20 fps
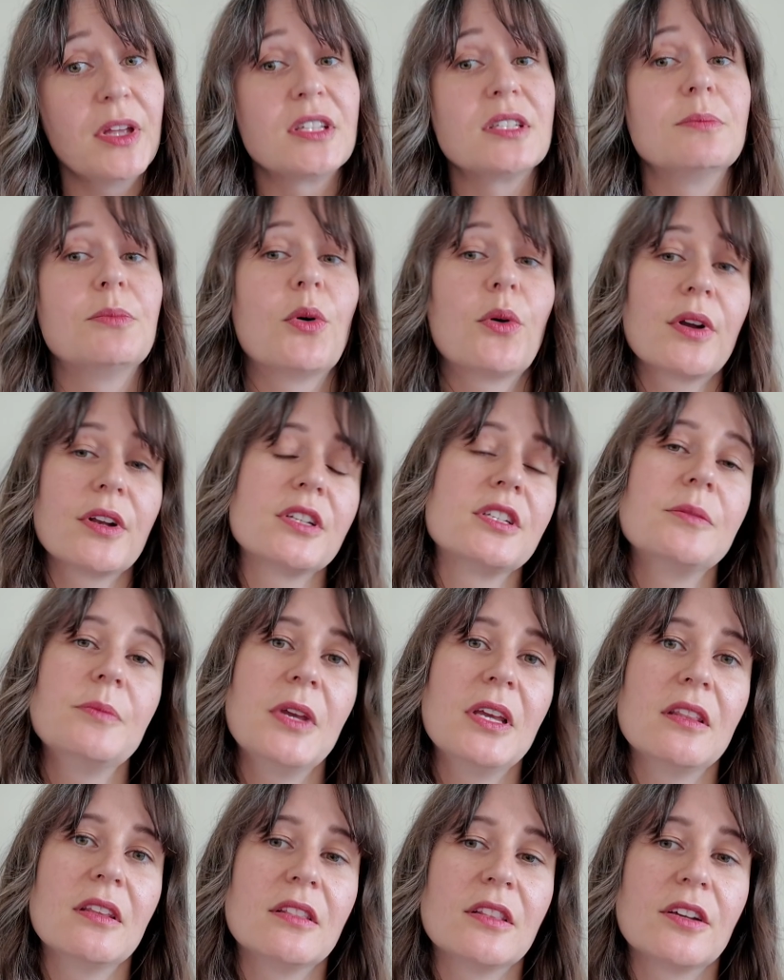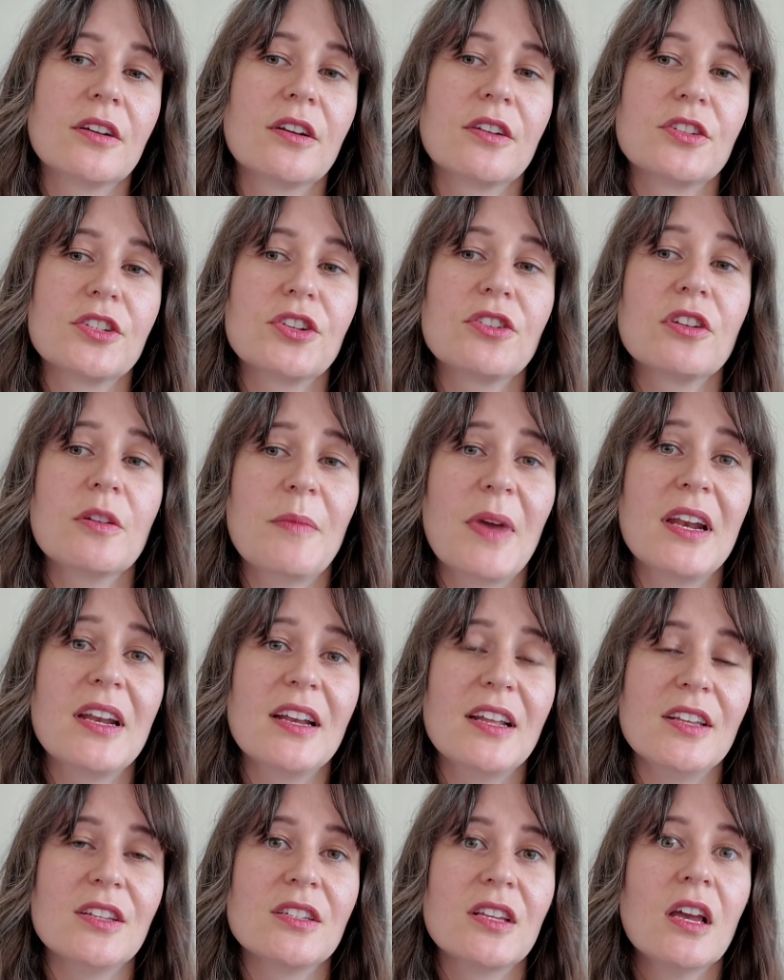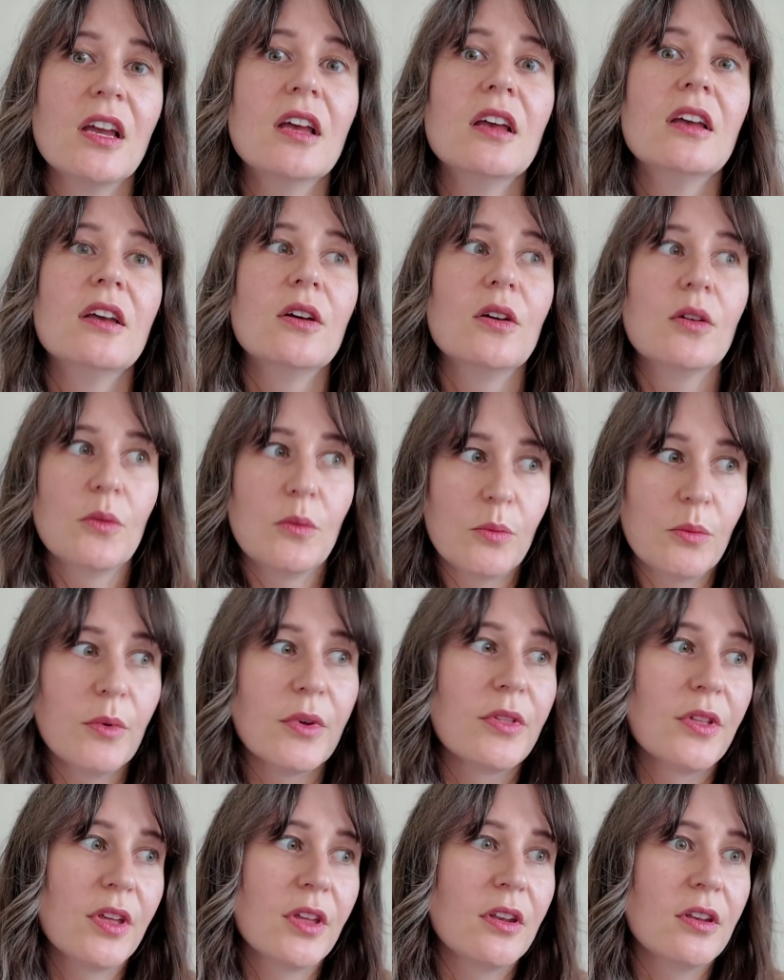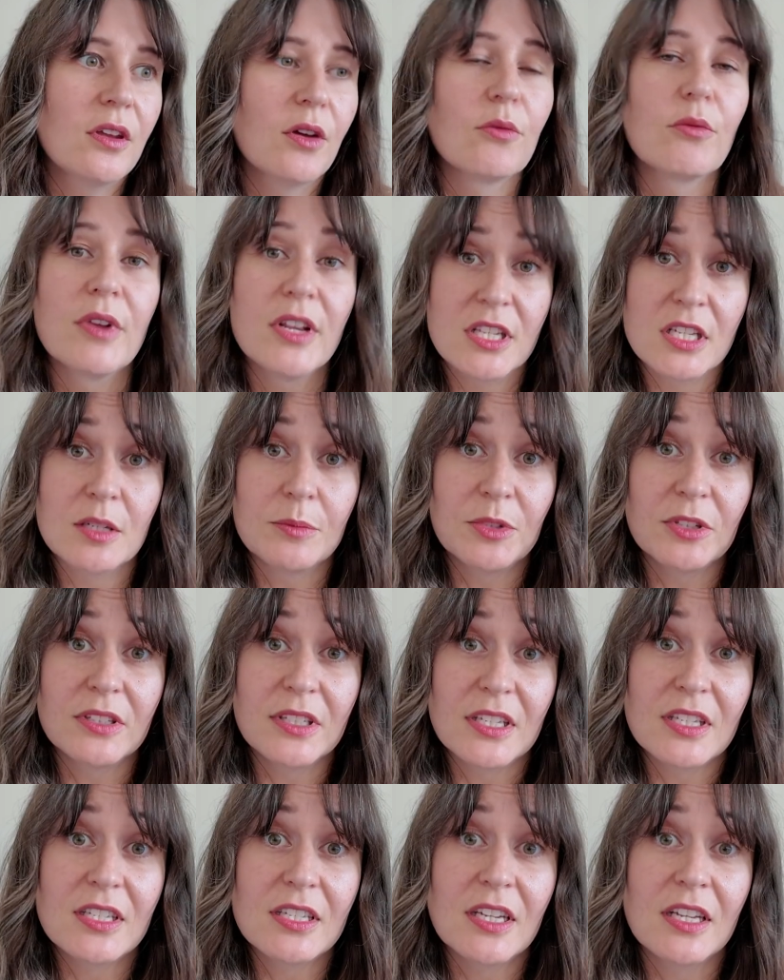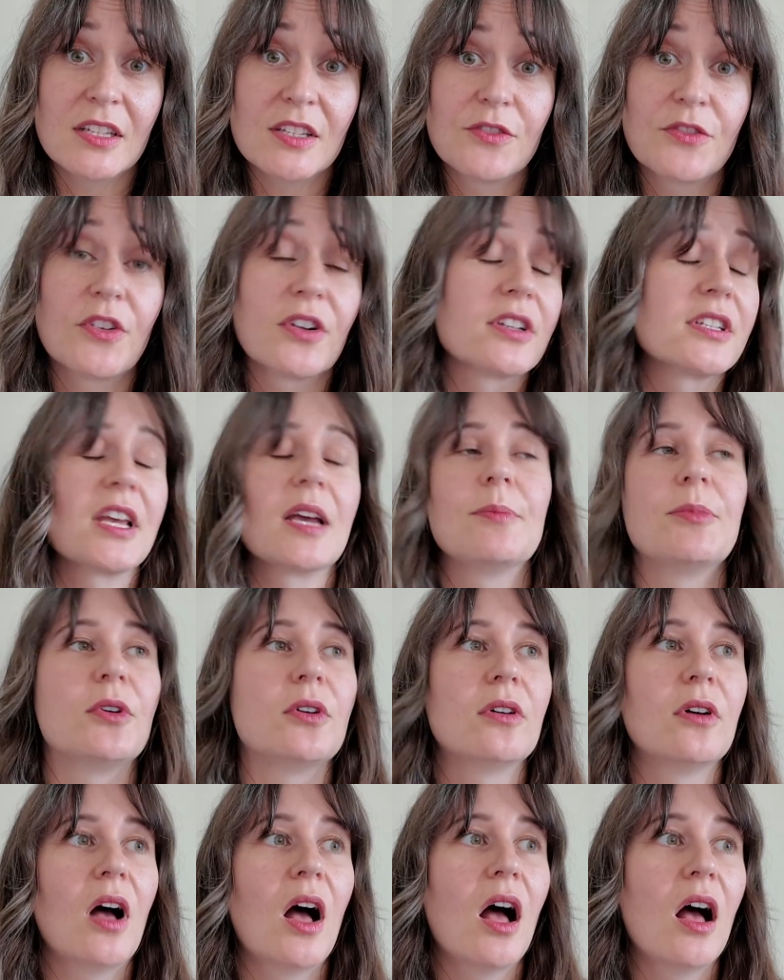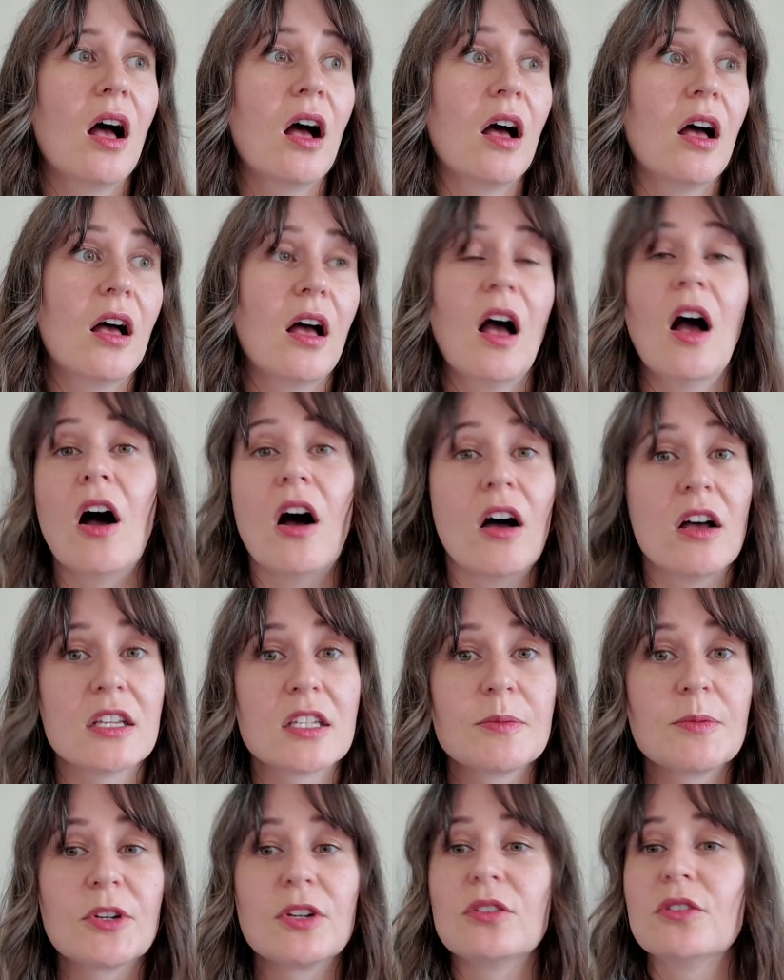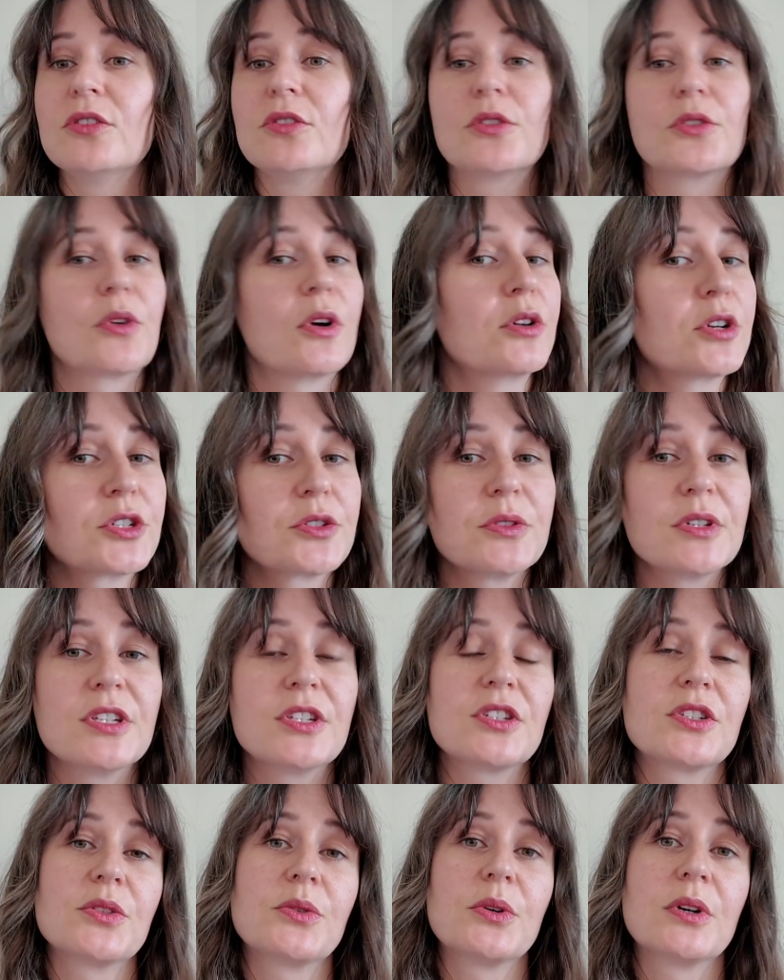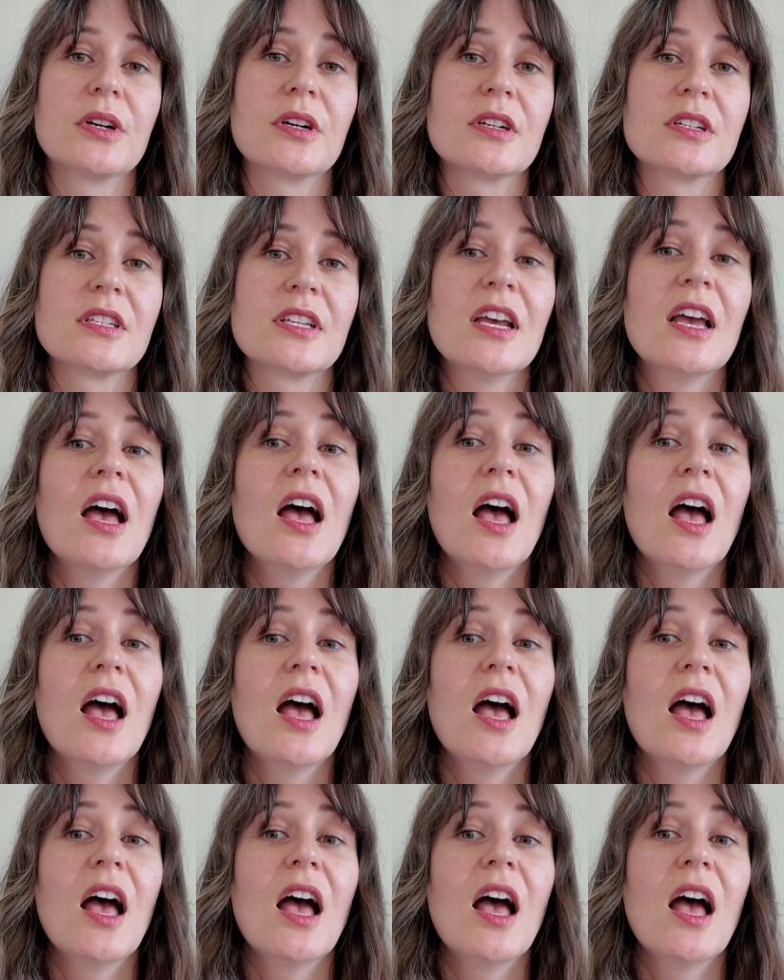it's important to me that there are certain amenities within a reasonable distance. For example, a hospital, grocery stores.